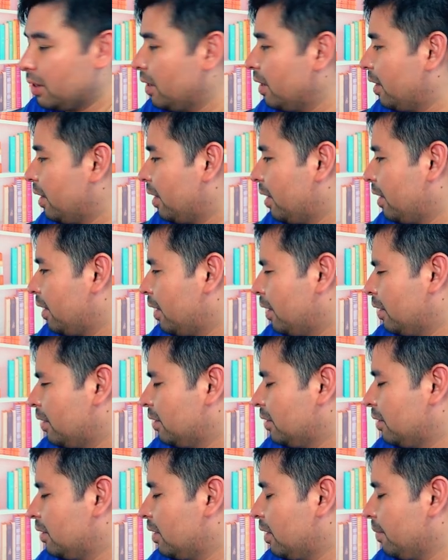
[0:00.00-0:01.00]

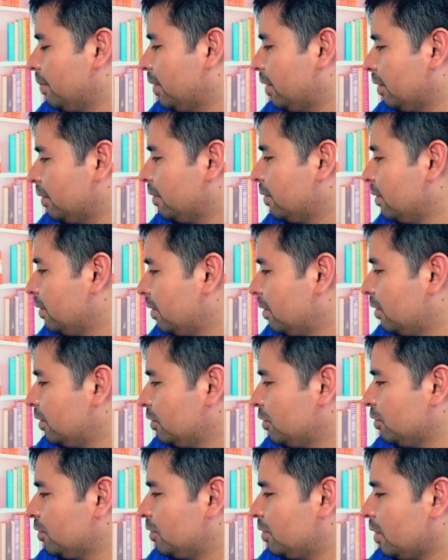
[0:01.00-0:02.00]
And I mean,
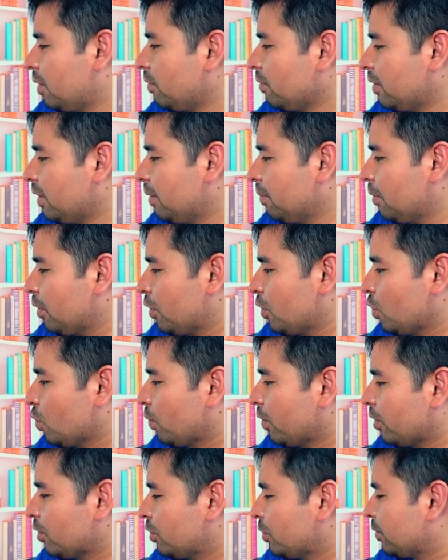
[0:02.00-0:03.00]
just tell them
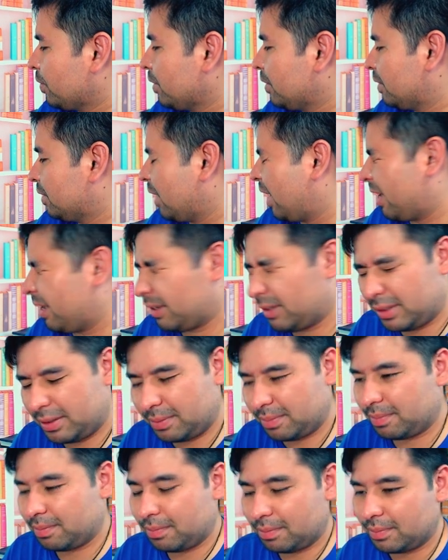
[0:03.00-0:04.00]
you are doing
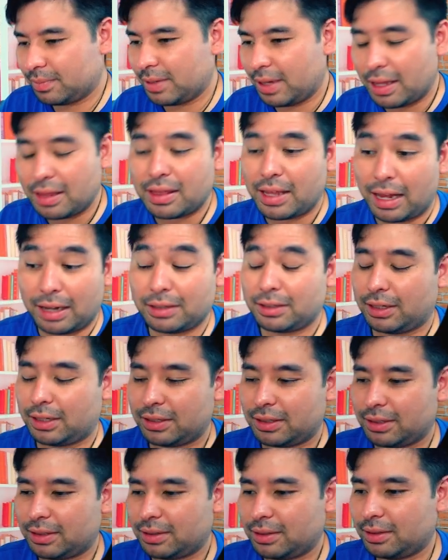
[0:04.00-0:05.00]
science, and that's
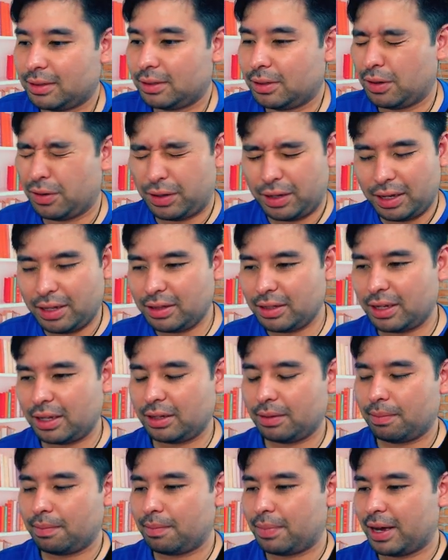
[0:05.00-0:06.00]
it. Okay, and
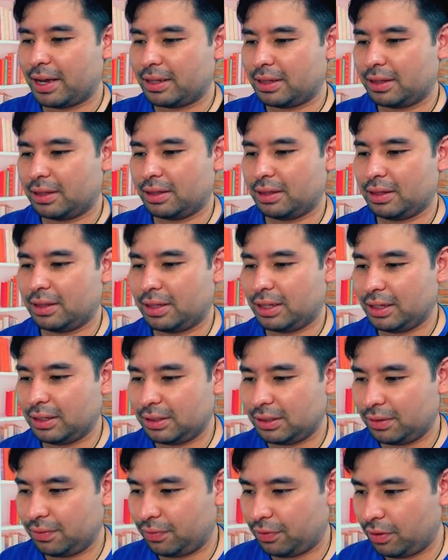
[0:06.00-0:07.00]
then by
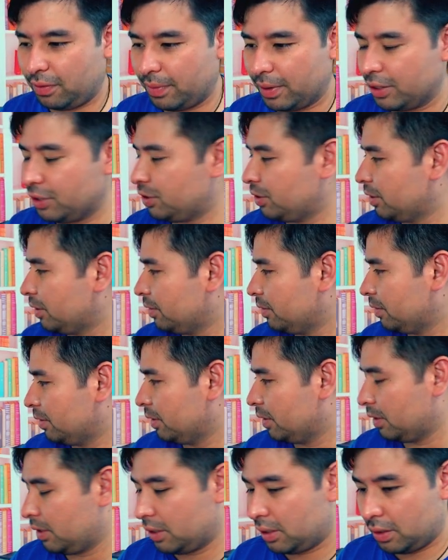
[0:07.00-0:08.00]
this information,
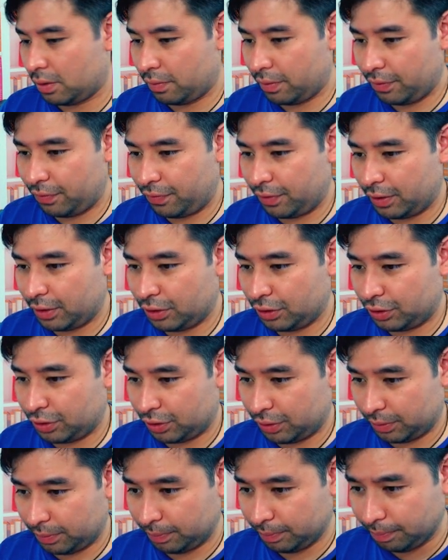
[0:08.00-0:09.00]
we
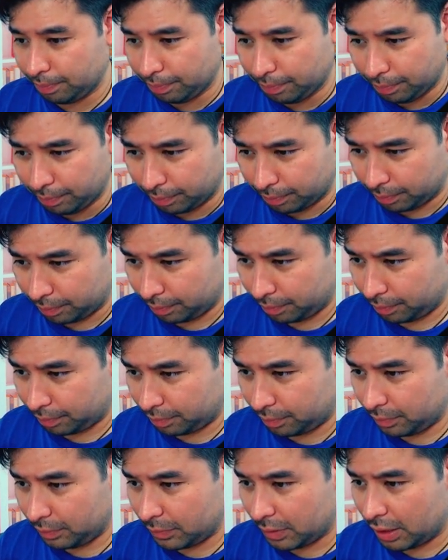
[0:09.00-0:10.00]
finish
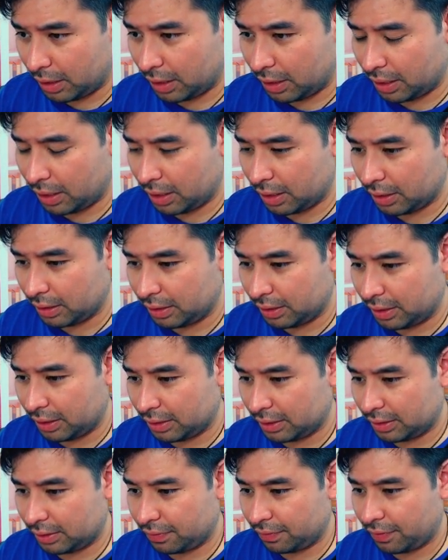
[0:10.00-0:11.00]

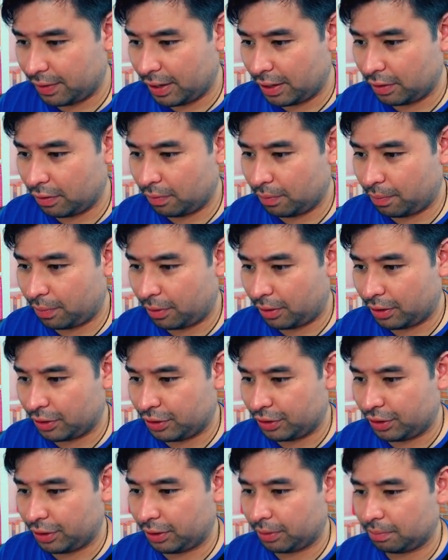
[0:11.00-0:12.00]
this final
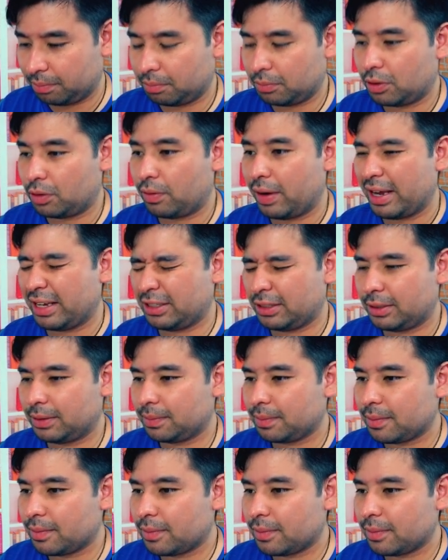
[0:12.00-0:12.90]
part here, right?